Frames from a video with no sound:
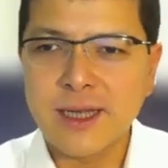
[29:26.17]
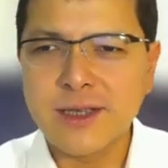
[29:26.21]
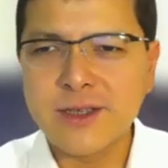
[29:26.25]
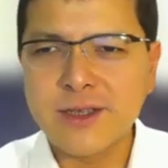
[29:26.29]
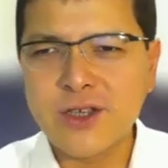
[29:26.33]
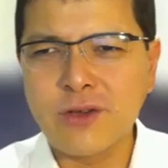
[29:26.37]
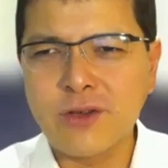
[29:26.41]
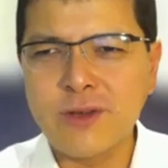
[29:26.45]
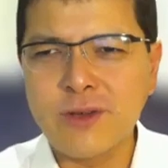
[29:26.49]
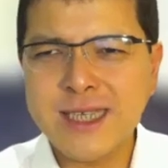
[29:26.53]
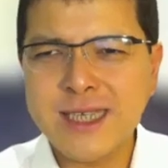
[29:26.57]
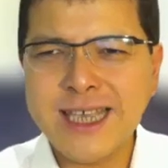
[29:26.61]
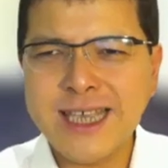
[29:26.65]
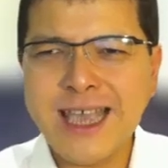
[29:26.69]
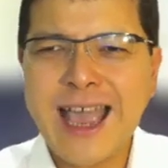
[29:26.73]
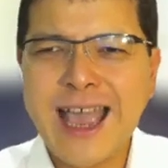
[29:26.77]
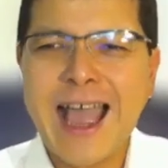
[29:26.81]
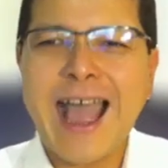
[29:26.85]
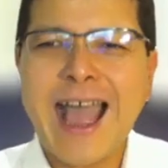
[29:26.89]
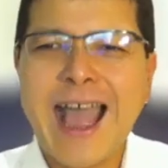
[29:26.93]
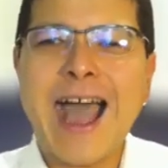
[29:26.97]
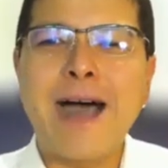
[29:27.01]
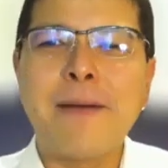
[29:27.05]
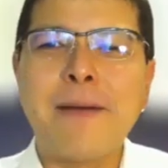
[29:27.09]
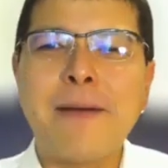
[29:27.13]
shall we say,
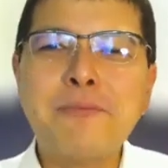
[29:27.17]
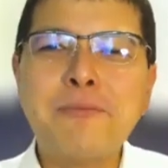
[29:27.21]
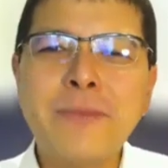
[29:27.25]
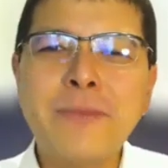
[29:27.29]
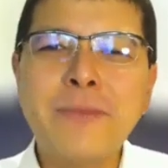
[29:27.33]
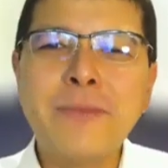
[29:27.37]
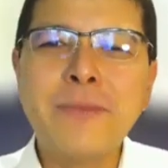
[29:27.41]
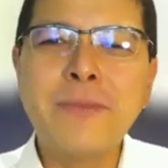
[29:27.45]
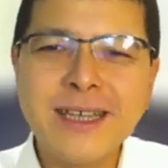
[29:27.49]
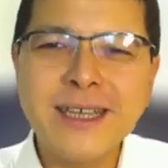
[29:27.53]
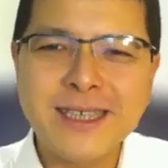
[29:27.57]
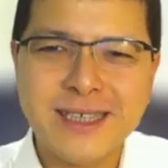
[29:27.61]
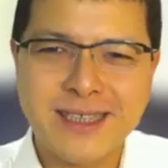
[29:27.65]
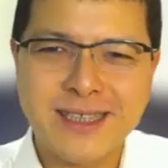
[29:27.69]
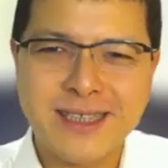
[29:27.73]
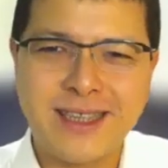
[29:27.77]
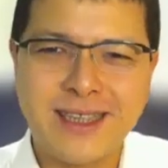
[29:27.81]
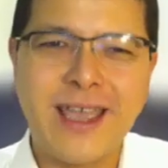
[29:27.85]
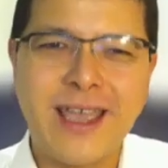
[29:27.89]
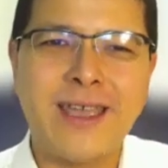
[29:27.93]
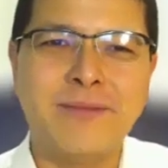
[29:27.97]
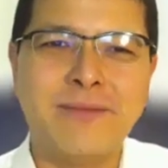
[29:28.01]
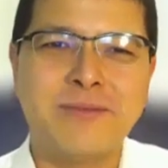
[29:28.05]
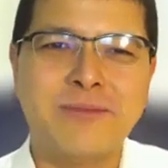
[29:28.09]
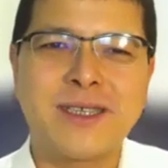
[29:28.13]
harmless
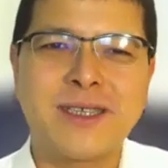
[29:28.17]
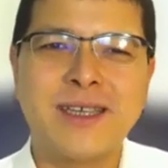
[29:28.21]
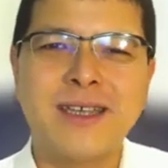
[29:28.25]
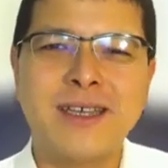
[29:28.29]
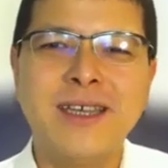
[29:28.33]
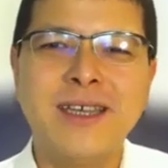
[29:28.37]
names,